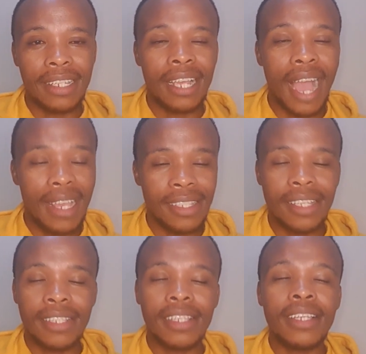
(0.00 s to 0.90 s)
guys,
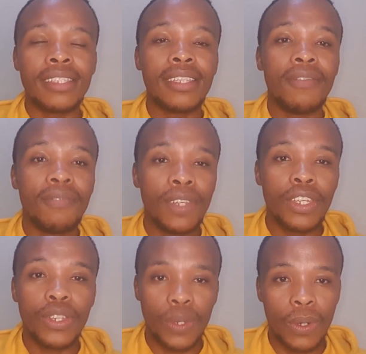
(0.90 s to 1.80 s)
it's the
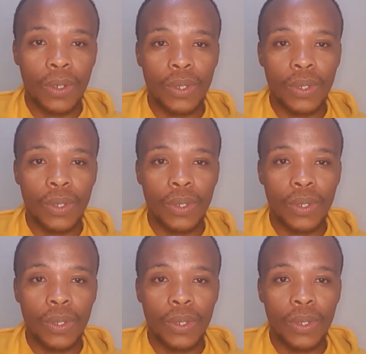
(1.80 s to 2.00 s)
video.